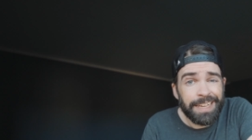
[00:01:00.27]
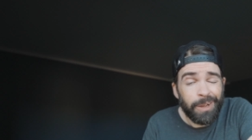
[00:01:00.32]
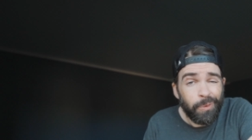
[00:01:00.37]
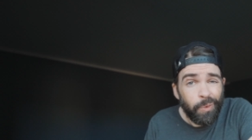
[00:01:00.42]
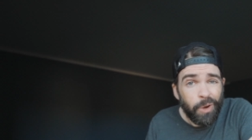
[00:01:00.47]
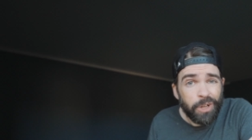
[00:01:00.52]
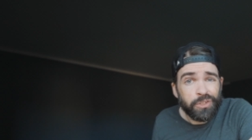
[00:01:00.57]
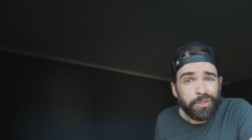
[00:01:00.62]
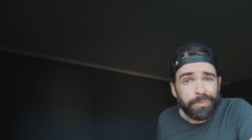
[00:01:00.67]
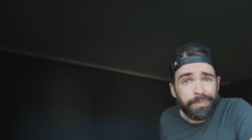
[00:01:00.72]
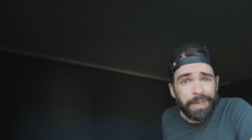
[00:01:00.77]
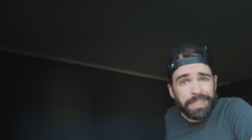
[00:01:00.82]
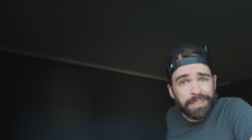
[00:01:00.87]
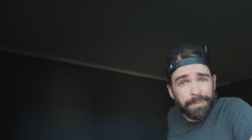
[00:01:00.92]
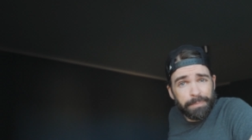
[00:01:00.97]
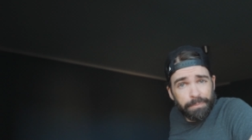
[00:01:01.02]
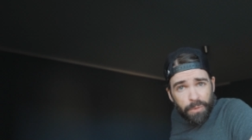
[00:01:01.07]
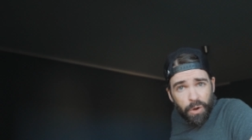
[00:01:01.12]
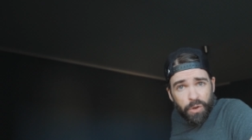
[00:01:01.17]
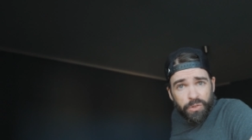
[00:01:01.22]
I want to make the
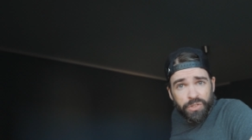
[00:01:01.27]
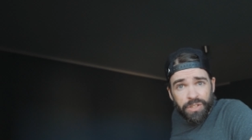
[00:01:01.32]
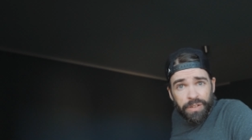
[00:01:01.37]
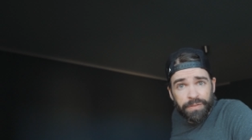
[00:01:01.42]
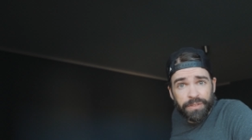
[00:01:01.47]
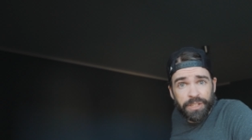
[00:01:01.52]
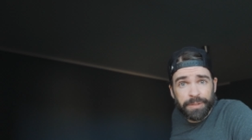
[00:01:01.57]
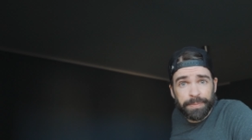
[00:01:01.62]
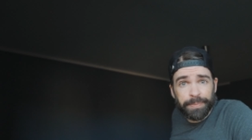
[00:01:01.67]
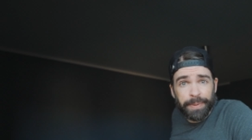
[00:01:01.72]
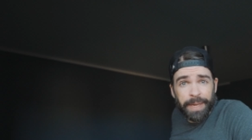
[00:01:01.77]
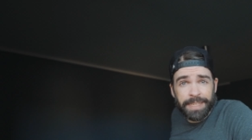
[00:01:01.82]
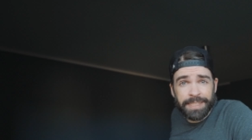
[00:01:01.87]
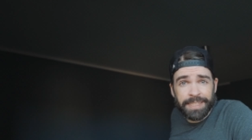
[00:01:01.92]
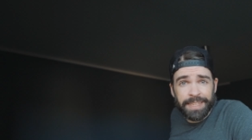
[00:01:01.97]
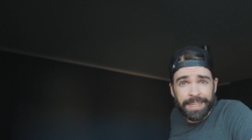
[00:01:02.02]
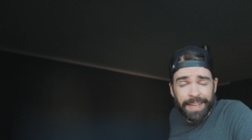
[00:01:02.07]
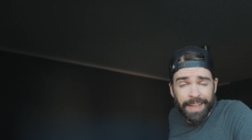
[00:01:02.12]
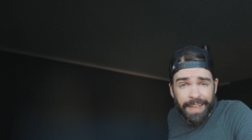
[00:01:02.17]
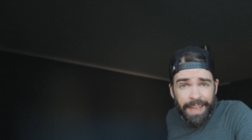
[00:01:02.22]
most of the space
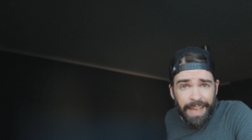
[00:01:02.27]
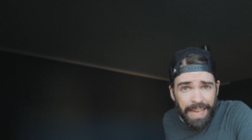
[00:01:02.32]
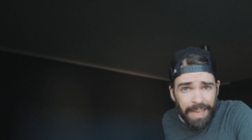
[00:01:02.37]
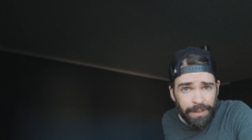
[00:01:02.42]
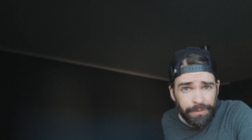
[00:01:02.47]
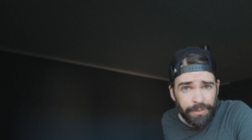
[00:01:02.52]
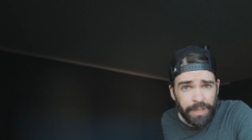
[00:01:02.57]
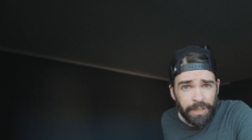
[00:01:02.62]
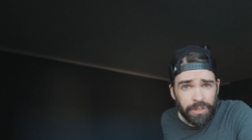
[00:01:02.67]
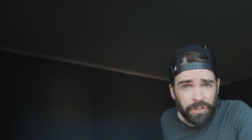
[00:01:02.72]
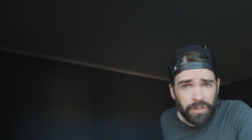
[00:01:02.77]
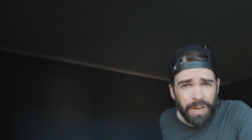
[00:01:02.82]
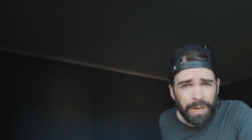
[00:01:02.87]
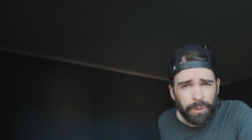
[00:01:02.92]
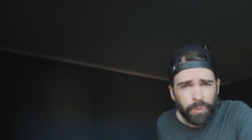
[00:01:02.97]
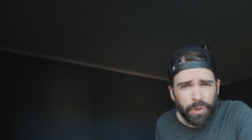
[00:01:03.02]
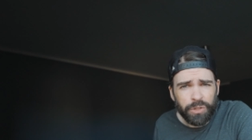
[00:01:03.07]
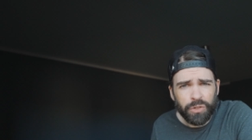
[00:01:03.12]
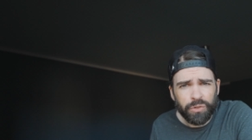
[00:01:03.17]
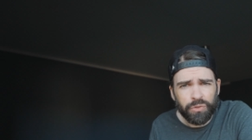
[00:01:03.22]
that I have here. I
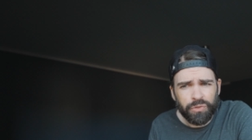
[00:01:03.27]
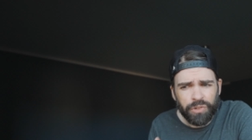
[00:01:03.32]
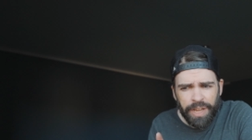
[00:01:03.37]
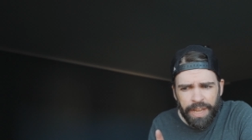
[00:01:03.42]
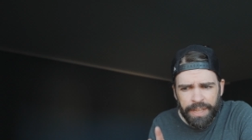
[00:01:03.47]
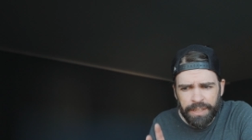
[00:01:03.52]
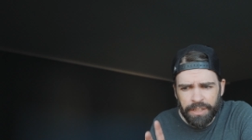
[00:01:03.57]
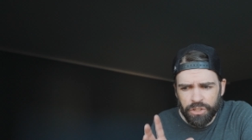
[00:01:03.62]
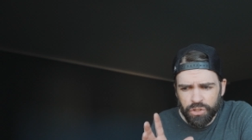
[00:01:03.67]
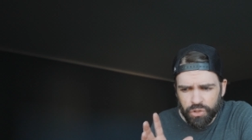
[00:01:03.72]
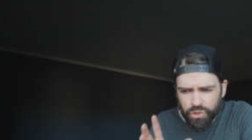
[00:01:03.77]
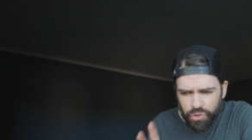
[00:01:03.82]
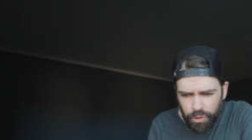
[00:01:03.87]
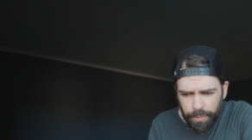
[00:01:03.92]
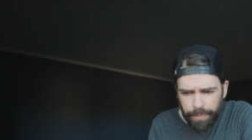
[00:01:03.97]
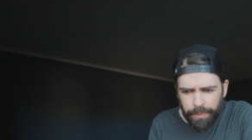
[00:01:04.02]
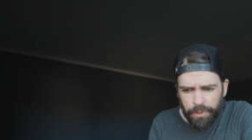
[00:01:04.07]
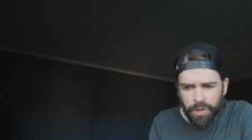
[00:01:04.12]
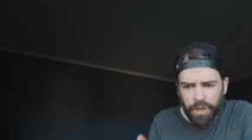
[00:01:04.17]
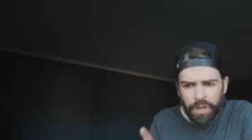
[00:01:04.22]
want to create a
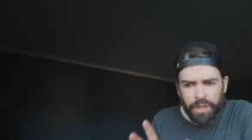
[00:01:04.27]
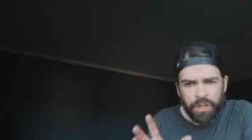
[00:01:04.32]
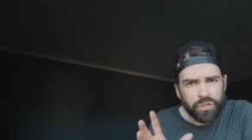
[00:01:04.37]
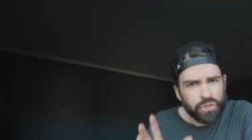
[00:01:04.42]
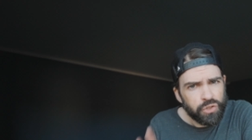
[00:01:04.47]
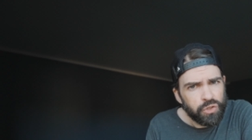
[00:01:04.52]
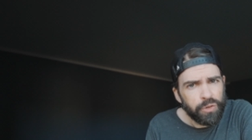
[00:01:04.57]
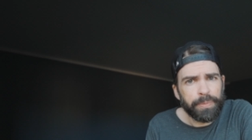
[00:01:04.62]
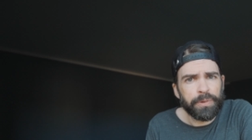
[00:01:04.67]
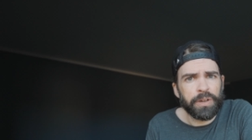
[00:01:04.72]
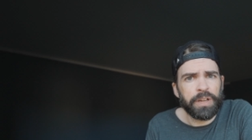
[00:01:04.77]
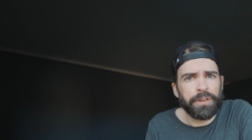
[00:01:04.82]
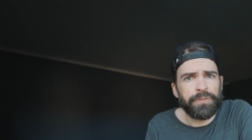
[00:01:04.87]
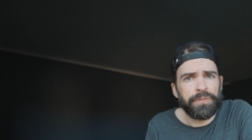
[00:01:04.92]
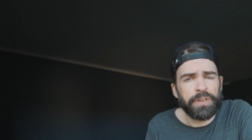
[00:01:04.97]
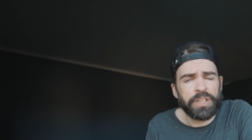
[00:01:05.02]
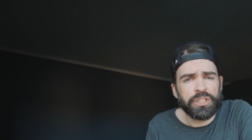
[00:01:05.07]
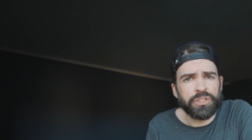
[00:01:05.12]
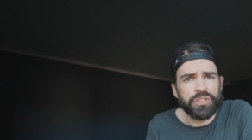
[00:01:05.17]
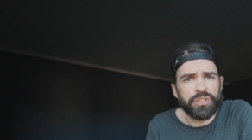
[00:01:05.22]
super
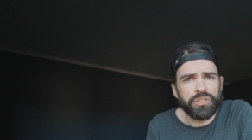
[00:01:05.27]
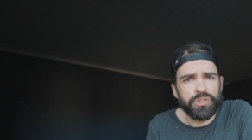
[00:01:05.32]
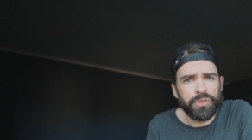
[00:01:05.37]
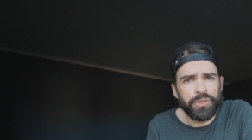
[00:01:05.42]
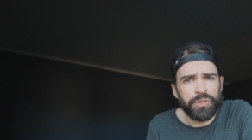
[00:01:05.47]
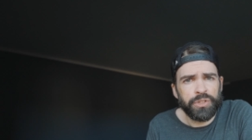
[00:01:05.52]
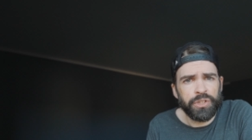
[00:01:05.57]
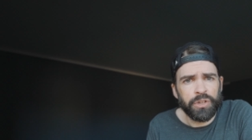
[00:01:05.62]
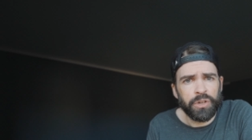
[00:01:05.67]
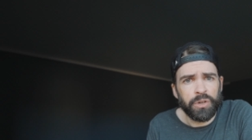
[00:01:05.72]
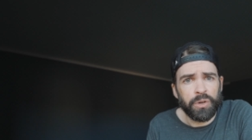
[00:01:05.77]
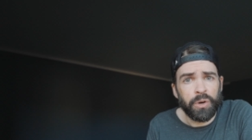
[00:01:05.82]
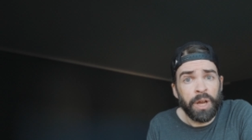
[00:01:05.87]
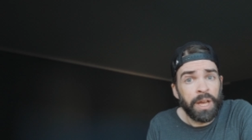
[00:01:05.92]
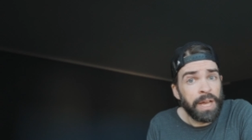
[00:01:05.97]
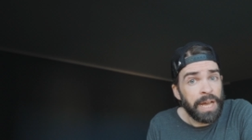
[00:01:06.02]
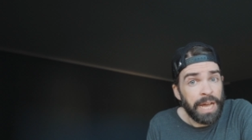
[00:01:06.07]
efficient studio.